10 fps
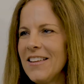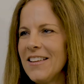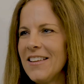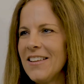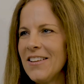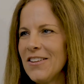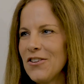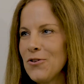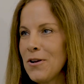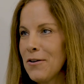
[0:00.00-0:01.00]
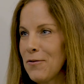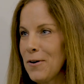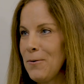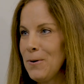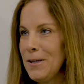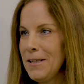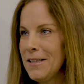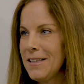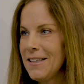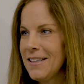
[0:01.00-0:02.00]
day and she was just sharing some of the
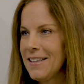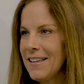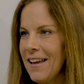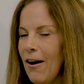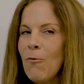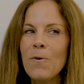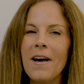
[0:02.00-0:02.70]
vision of